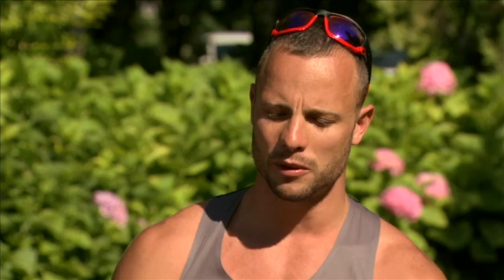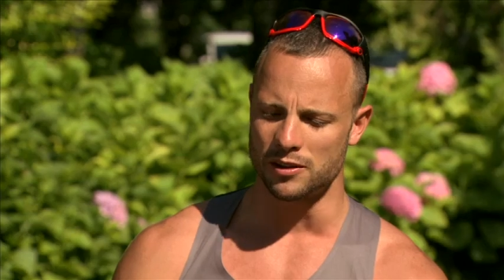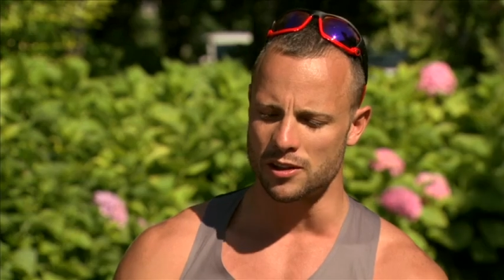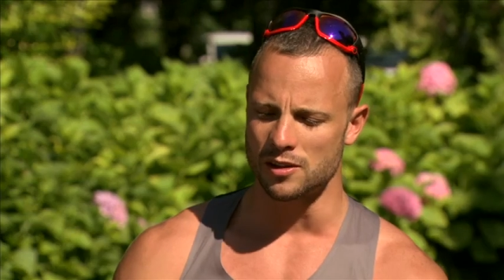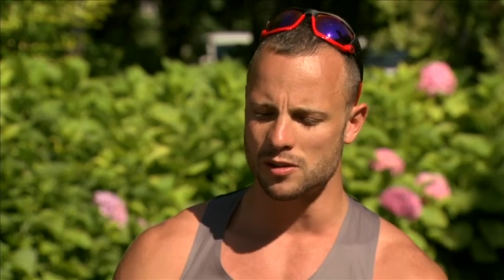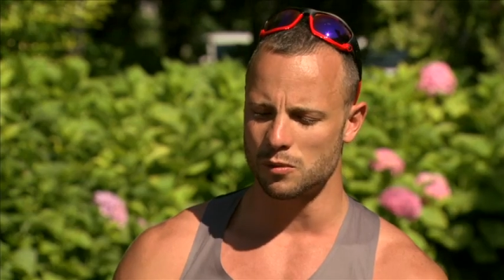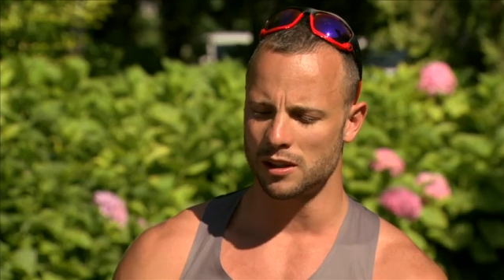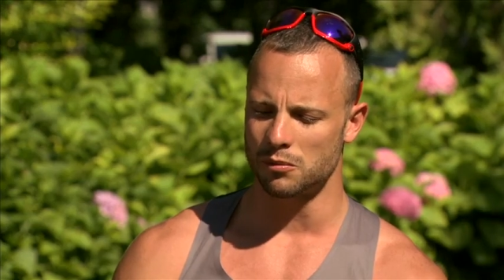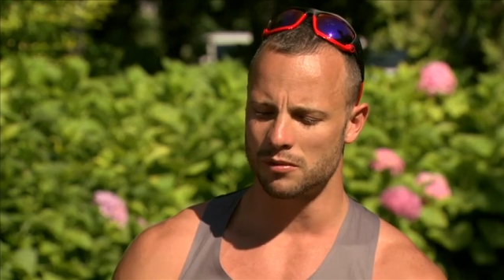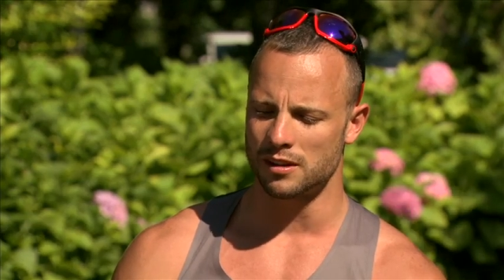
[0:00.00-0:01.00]
me and chosen
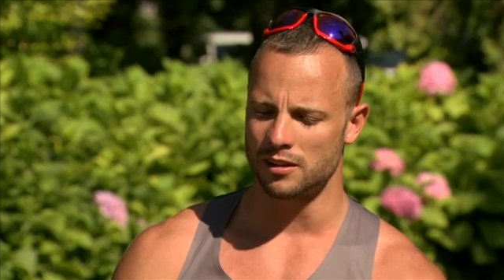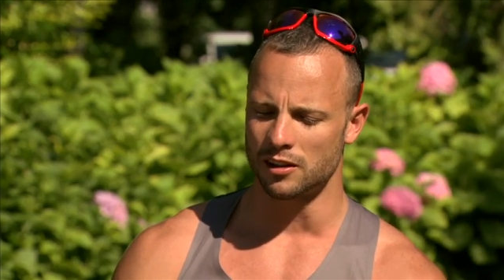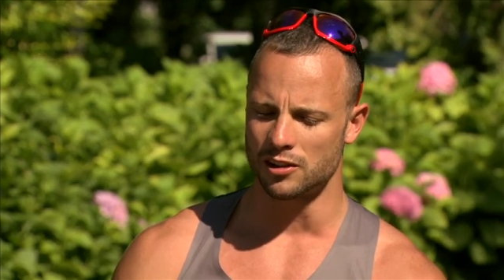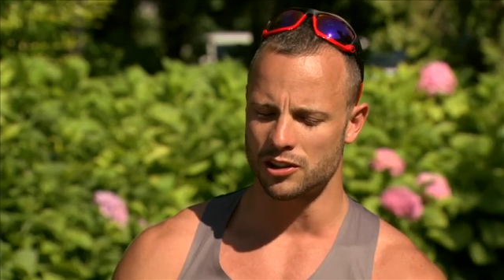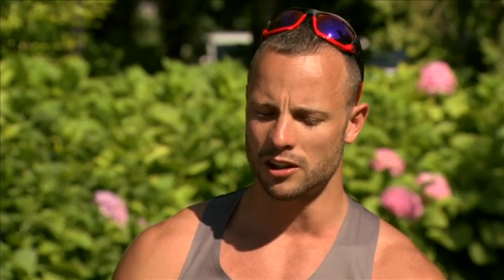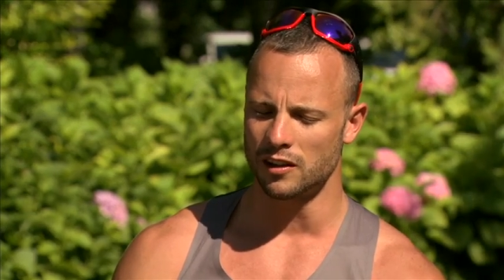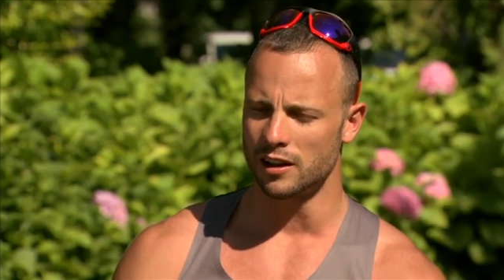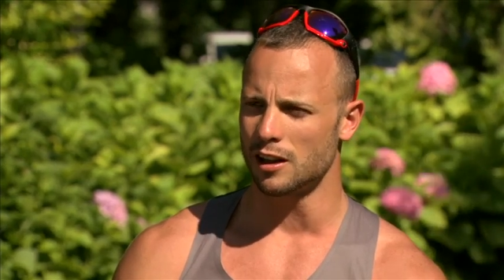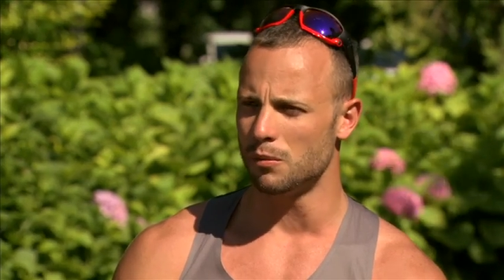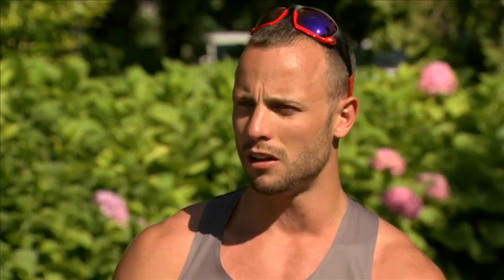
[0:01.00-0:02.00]
me and, you know, shown
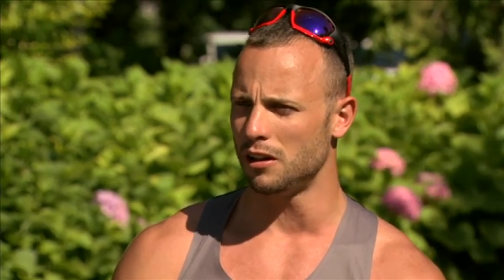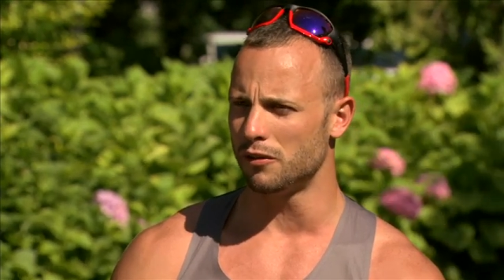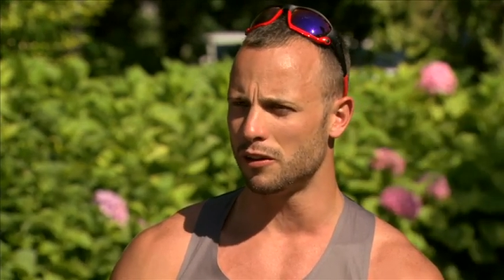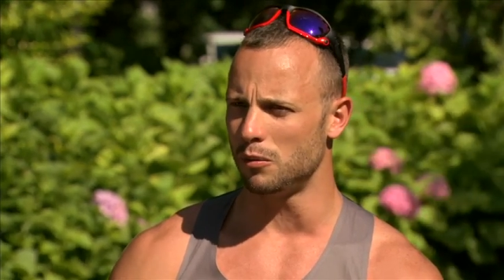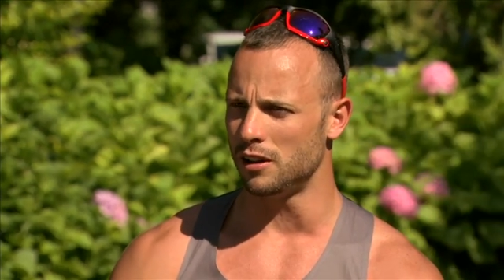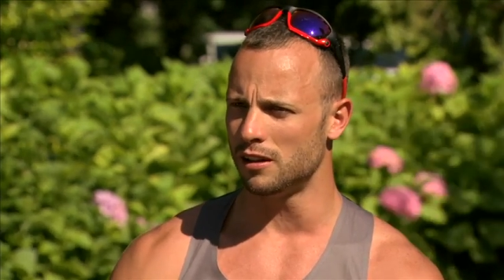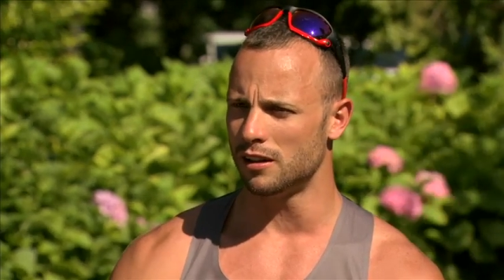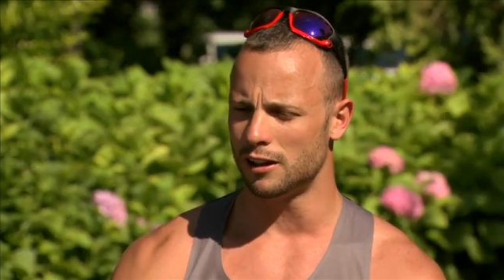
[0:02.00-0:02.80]
that they believe in me,